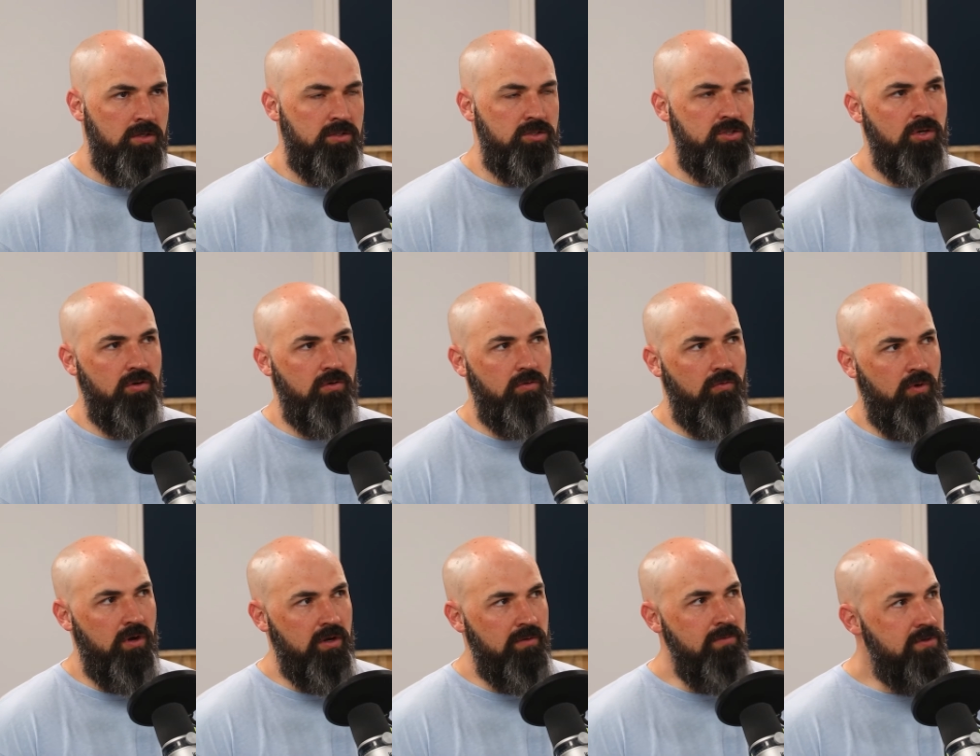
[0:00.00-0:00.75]
So
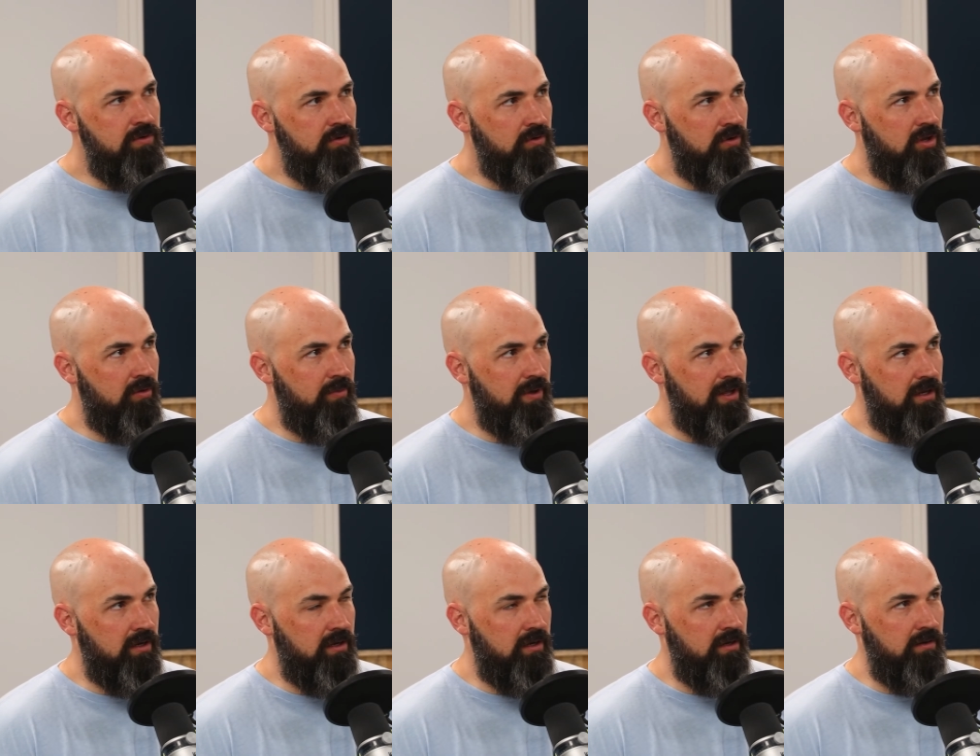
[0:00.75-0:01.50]
walk me through a little
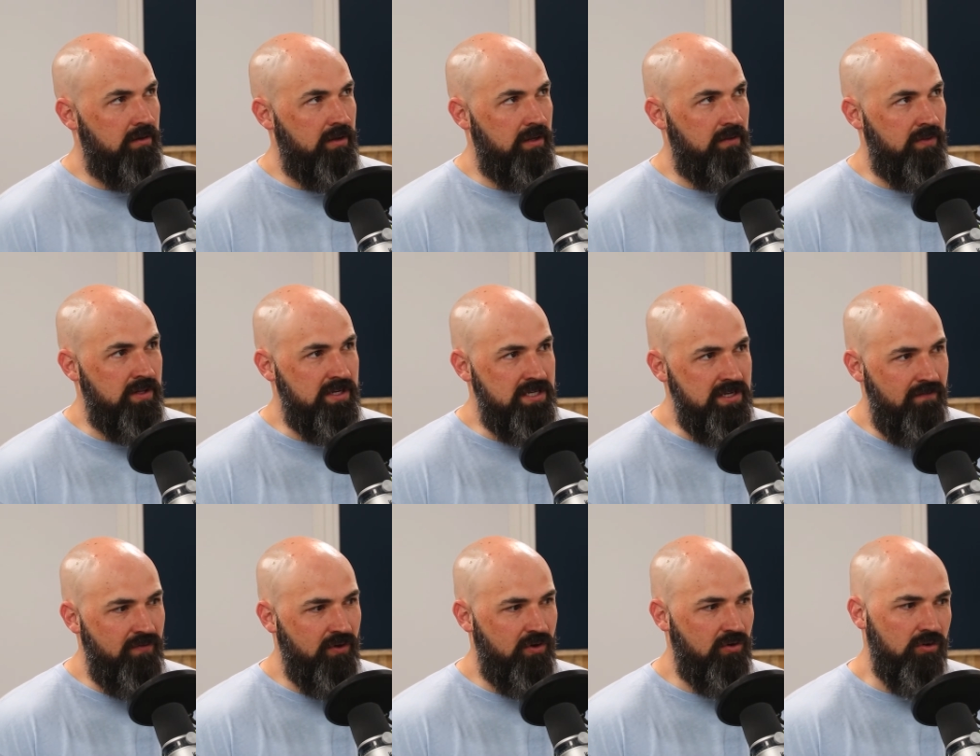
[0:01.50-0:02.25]
bit the
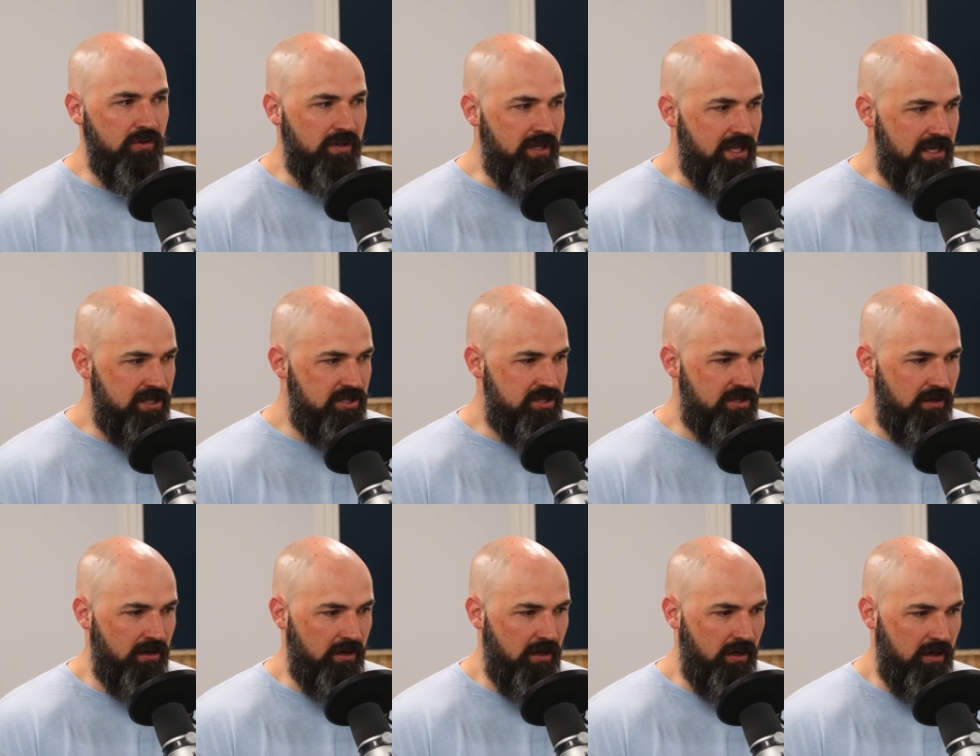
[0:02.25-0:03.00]
difficult
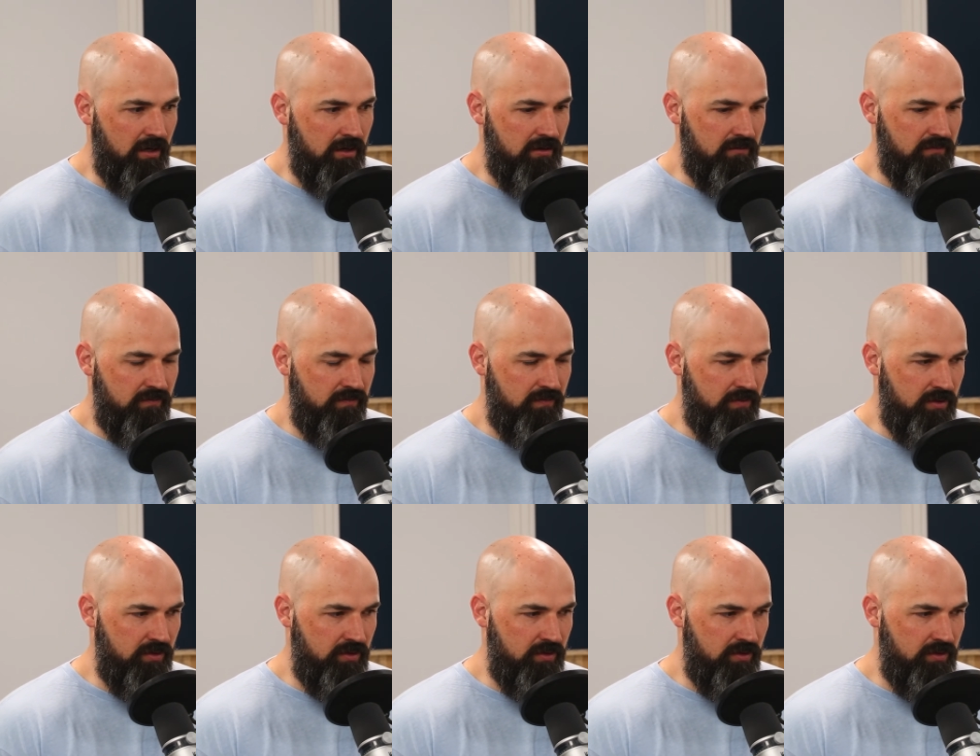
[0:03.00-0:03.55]
nature of,